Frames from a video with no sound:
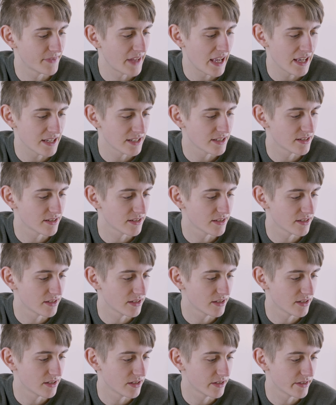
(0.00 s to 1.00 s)
There's
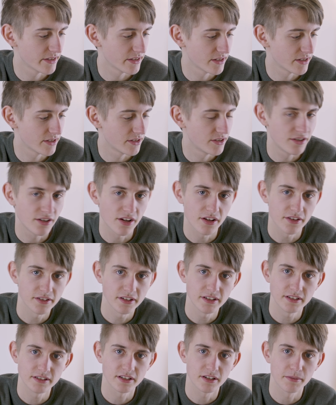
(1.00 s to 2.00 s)

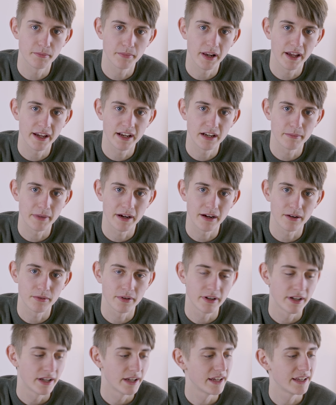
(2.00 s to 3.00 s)
nothing to complain
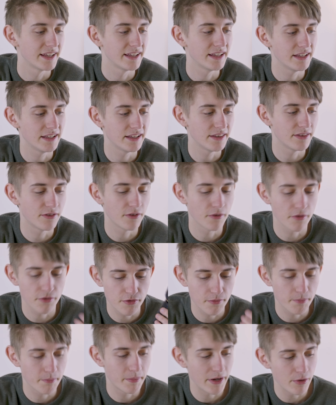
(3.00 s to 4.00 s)
about.
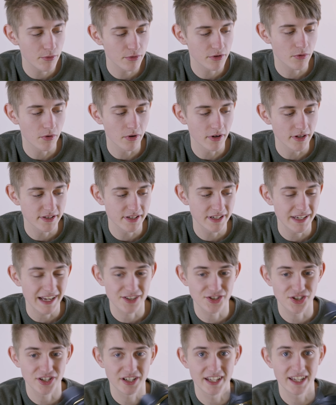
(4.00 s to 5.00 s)
The build quality,
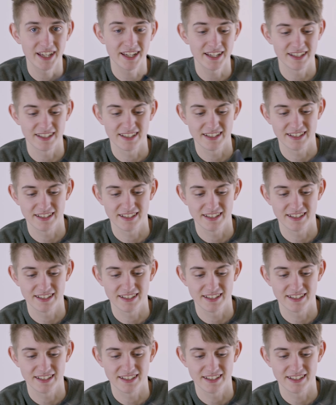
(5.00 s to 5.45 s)
as you can hear,